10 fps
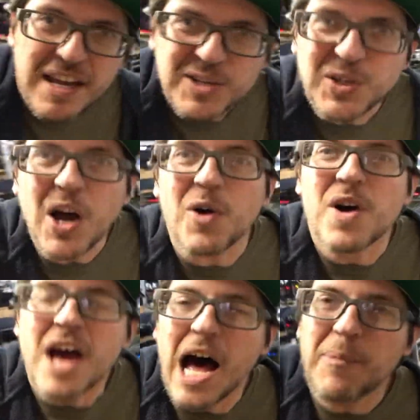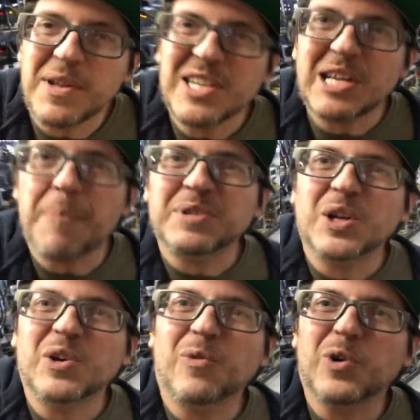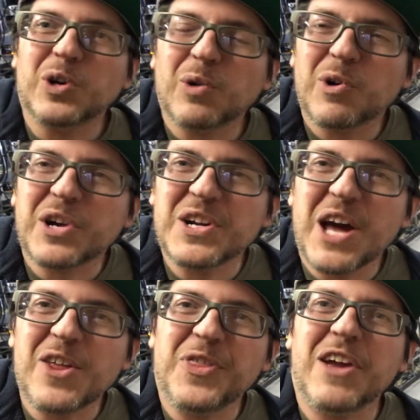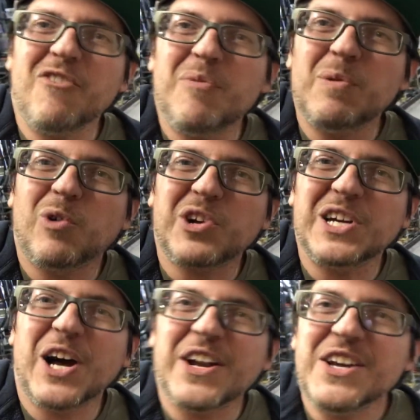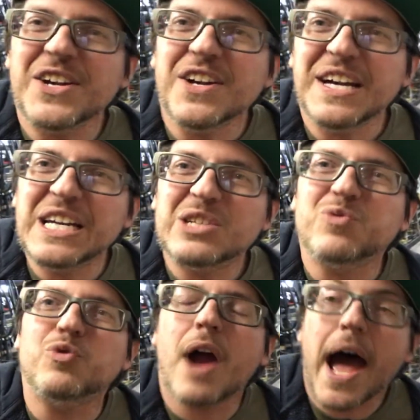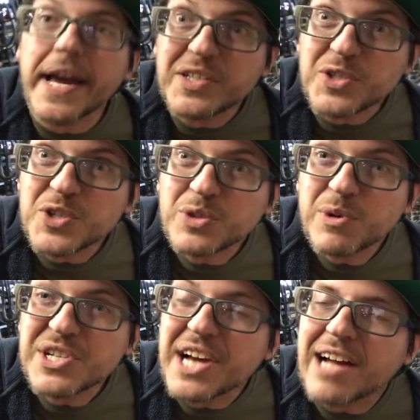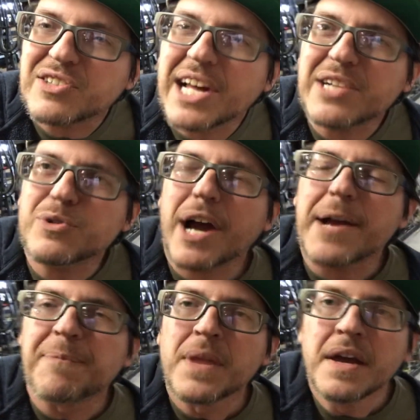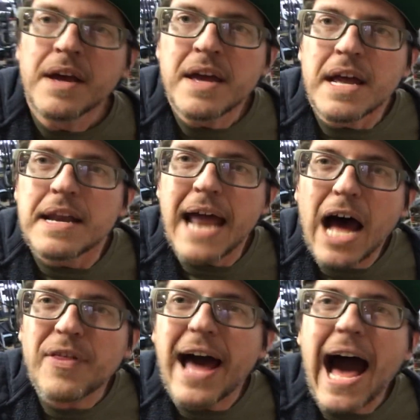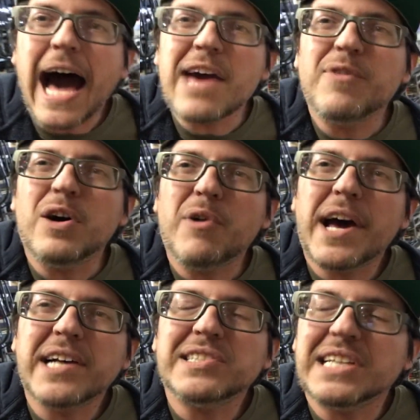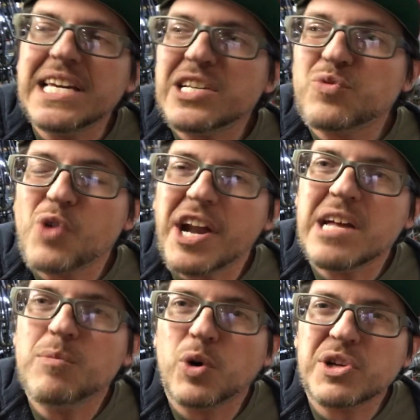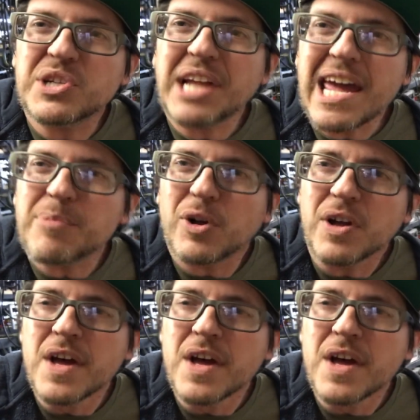So, on this episode of Worker Work, another thing we've been working on here is riser switch outs. That's right. Now that HIVEOS is running more stable,